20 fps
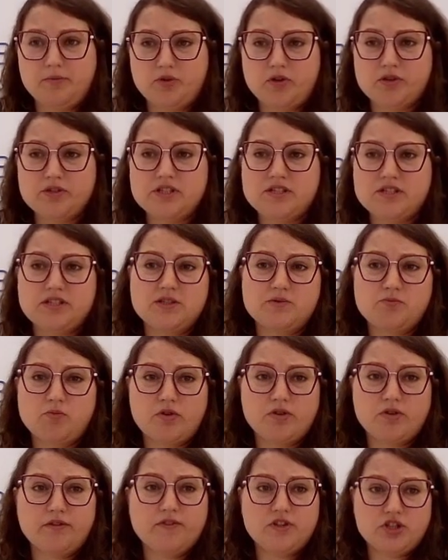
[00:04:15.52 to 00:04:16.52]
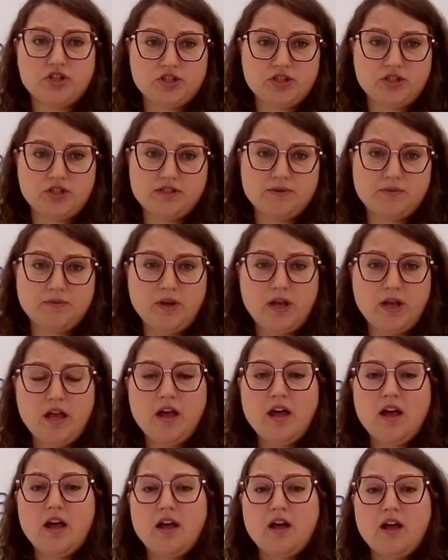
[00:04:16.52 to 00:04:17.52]
processes more efficient.
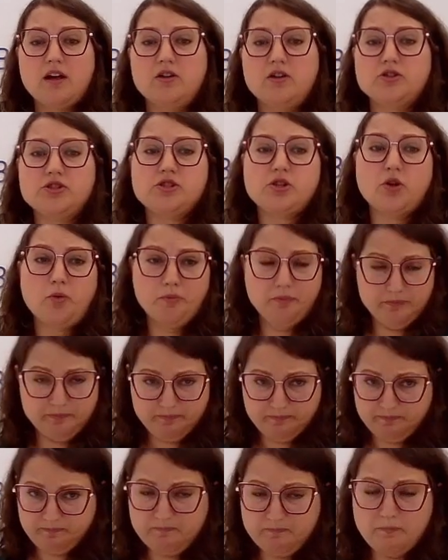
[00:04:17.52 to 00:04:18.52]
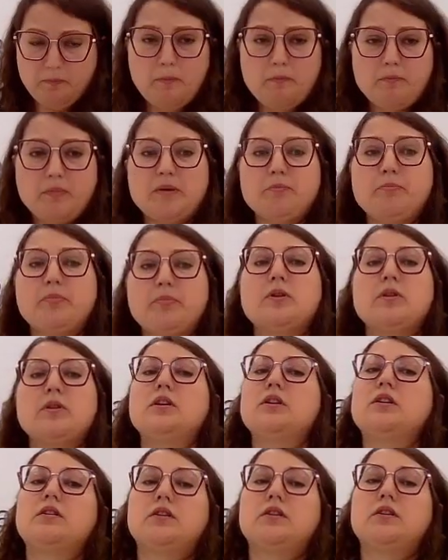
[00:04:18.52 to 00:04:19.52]
Also,
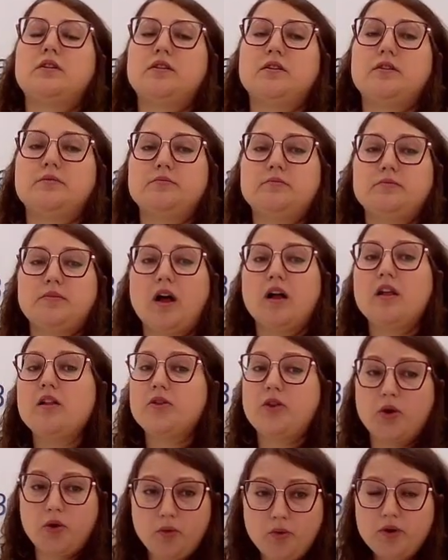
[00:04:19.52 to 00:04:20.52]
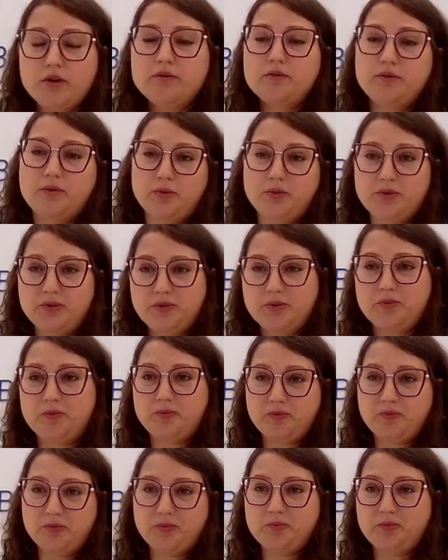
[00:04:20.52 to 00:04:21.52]
people, although
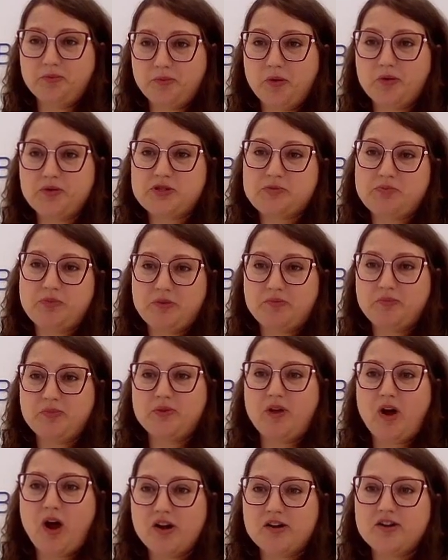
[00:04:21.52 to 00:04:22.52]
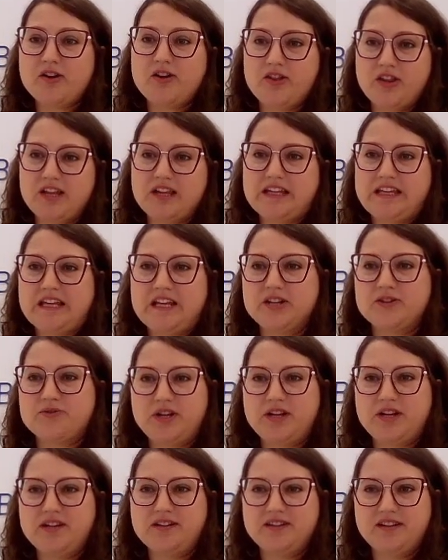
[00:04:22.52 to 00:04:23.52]
most people are thinking
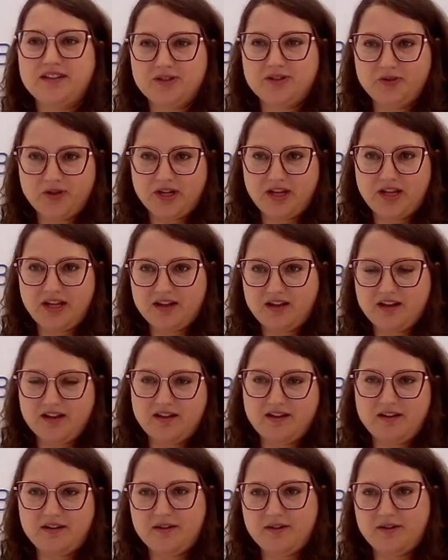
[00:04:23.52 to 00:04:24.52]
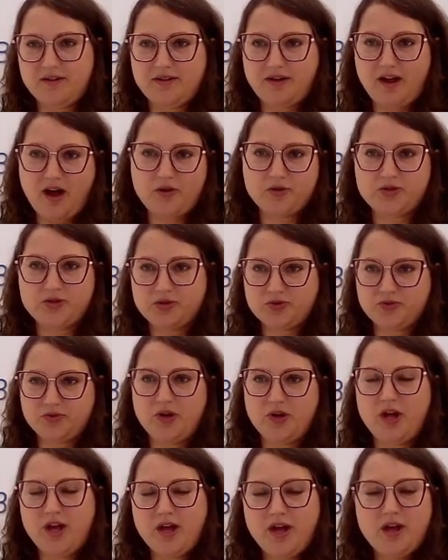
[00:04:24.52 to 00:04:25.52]
green and looking how to
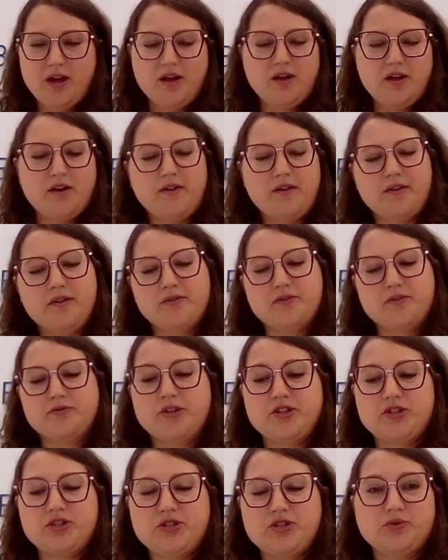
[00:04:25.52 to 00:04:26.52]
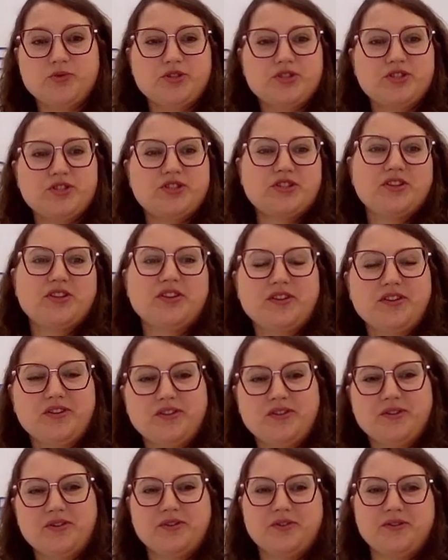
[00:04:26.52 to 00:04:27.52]
reduce
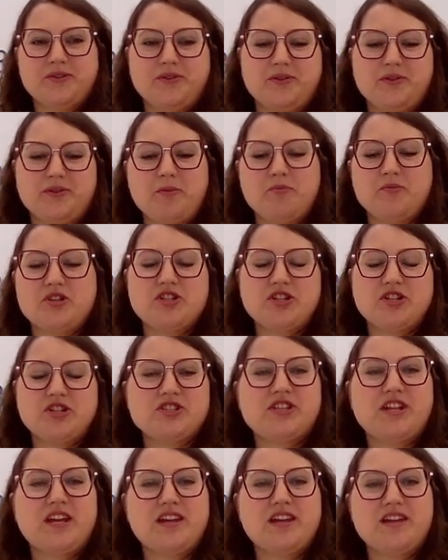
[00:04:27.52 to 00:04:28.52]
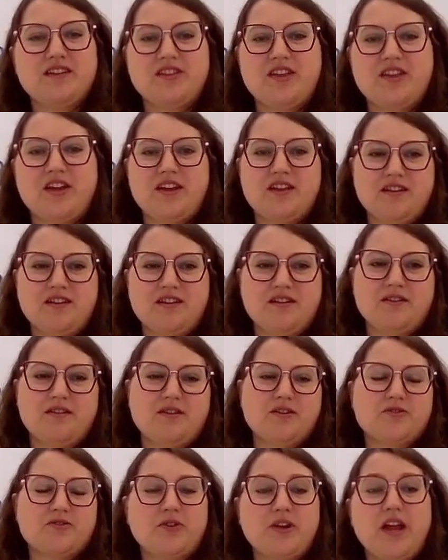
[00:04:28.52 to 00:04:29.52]
emissions they
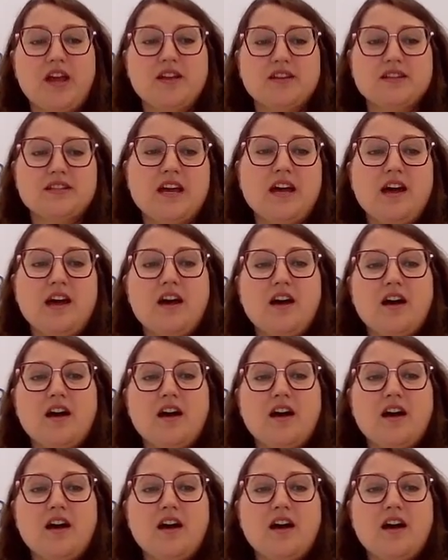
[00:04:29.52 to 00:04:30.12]
create,